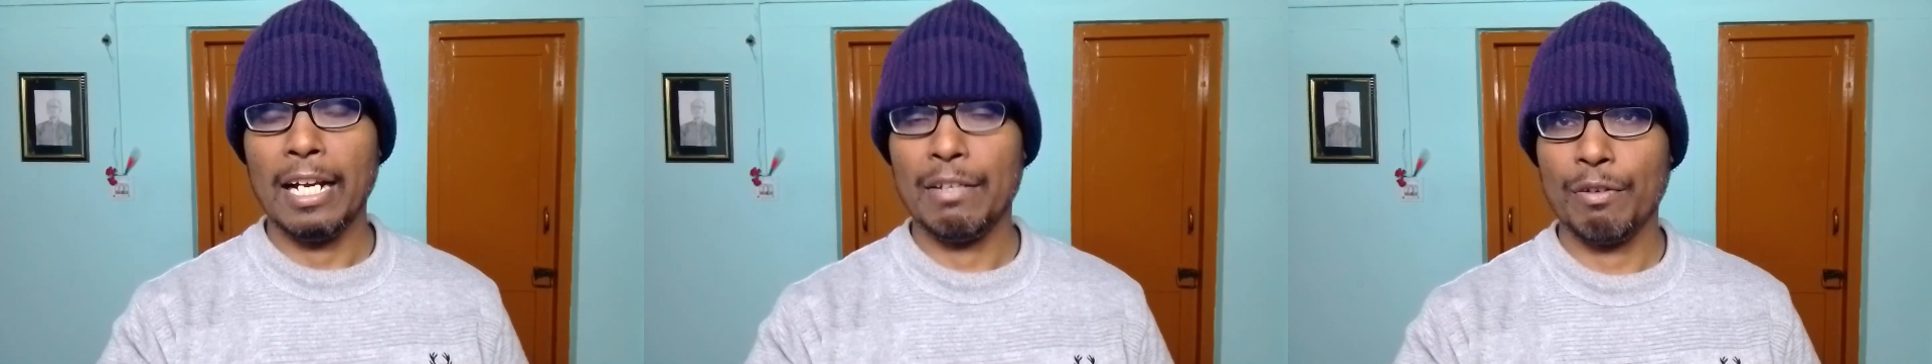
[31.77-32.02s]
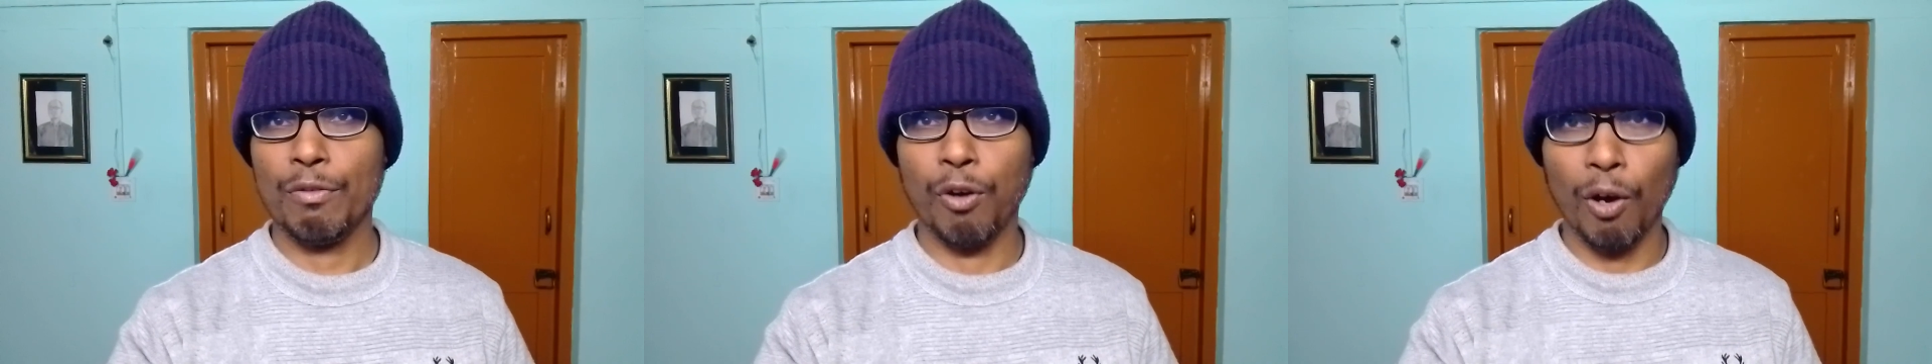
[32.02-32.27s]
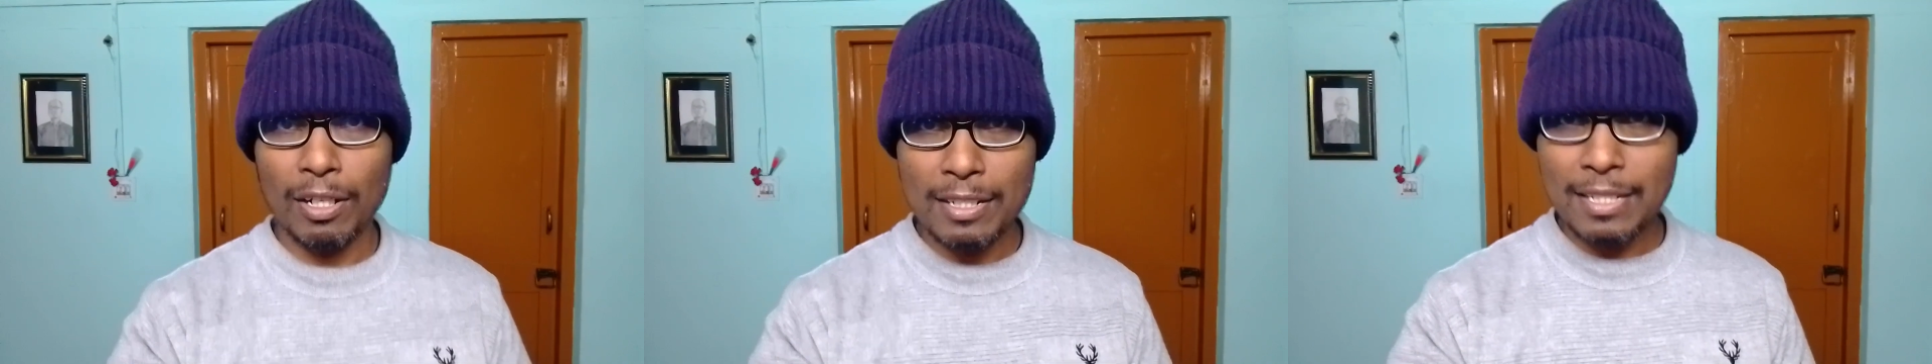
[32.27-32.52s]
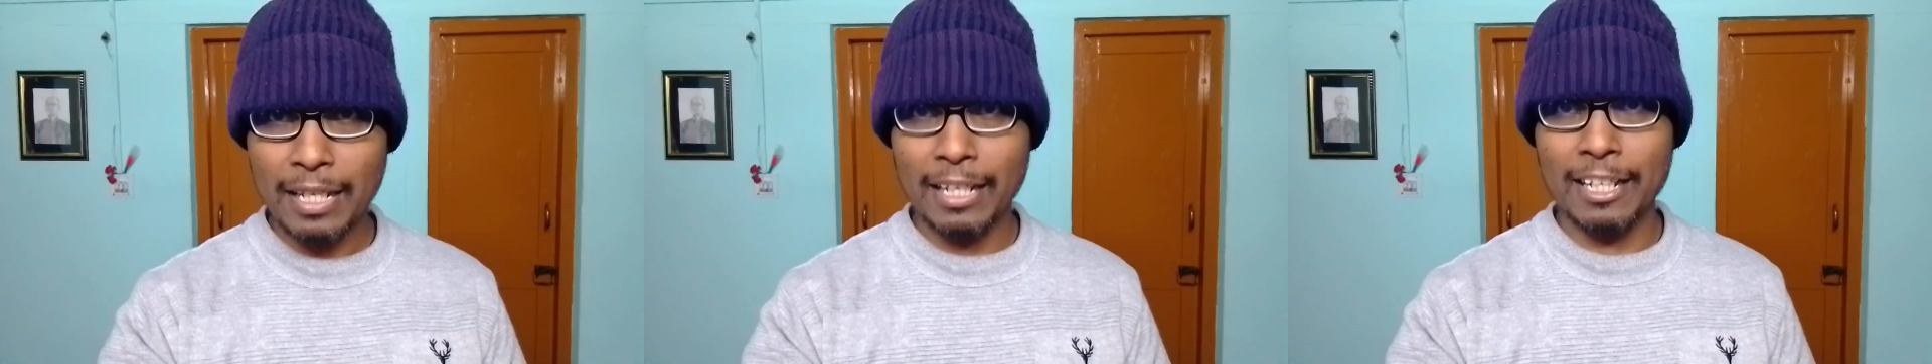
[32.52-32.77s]
And if I
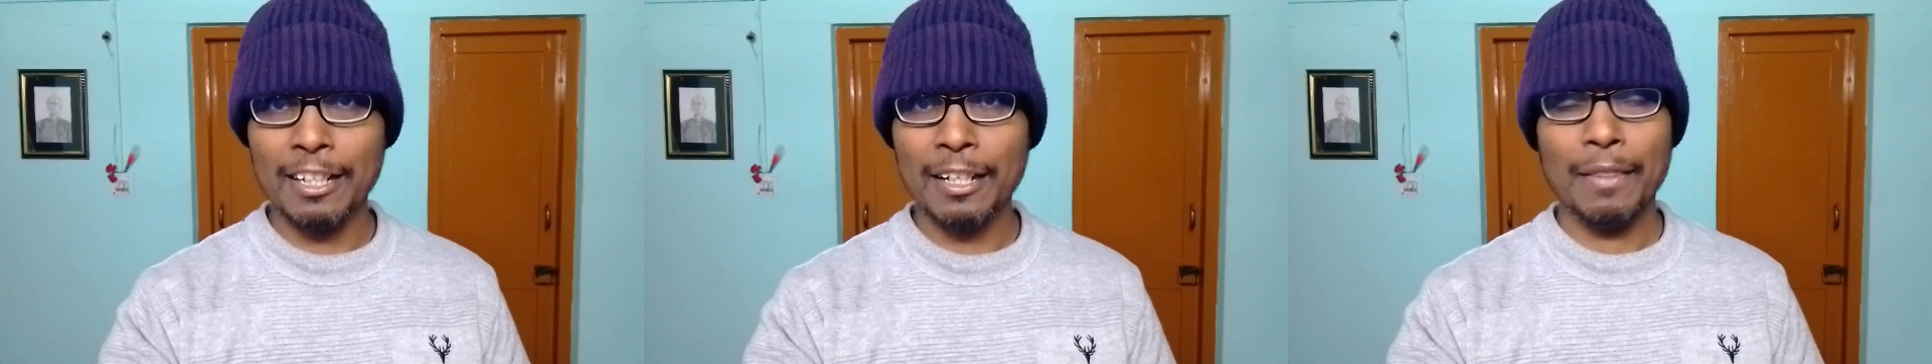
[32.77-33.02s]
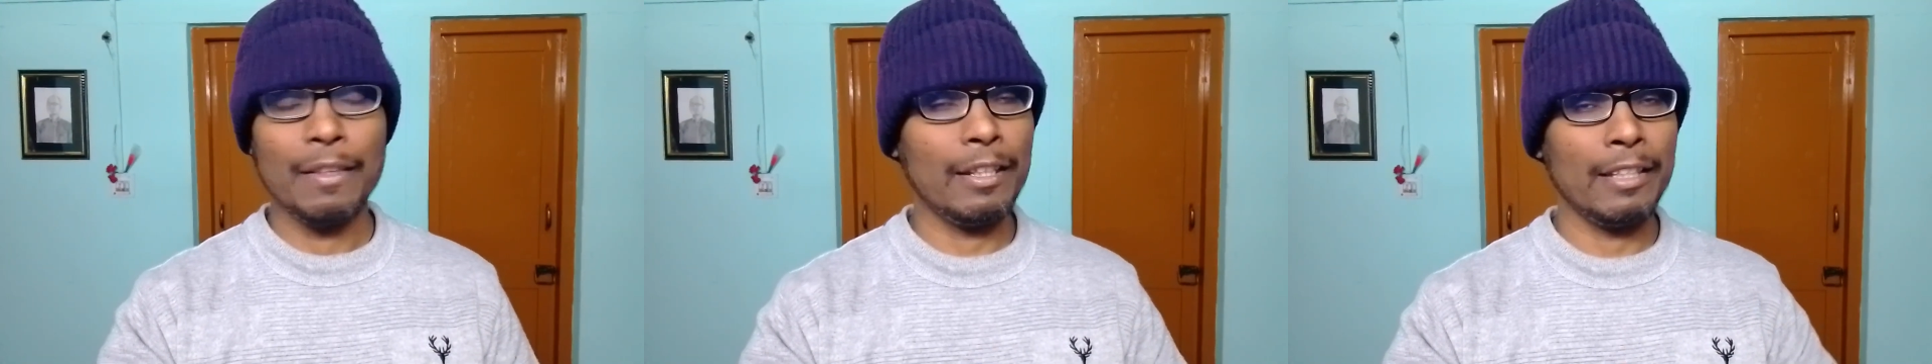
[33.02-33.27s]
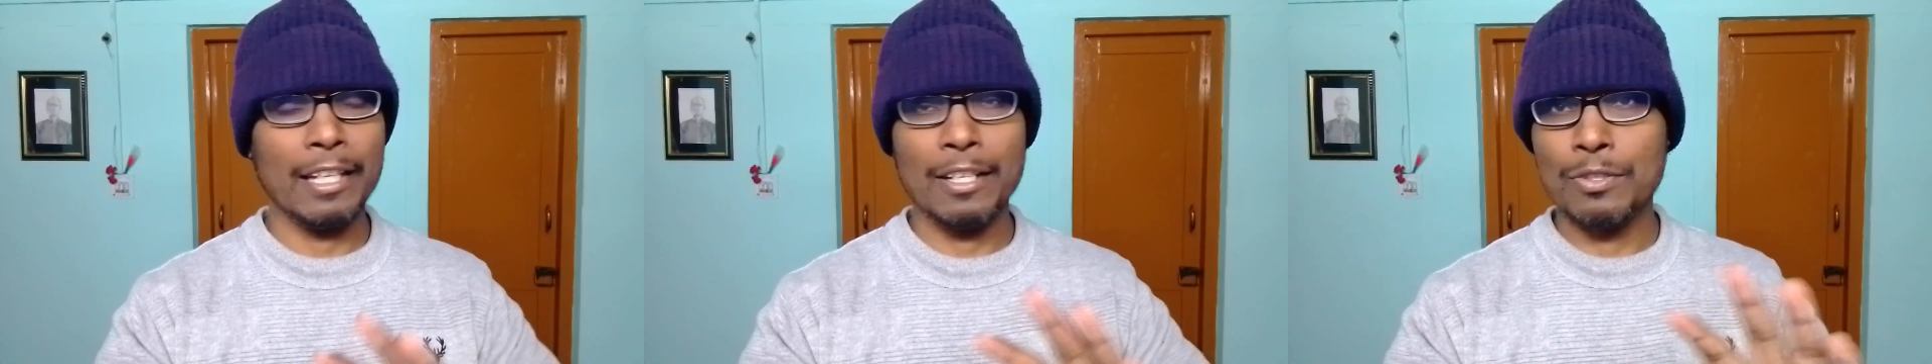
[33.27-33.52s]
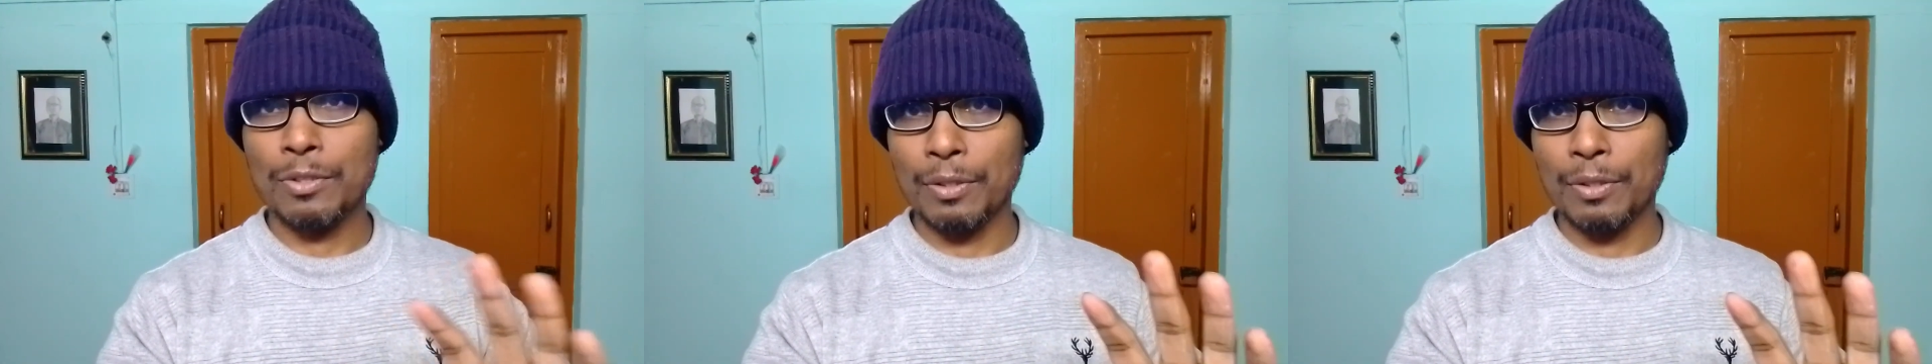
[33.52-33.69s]
fall sick, then there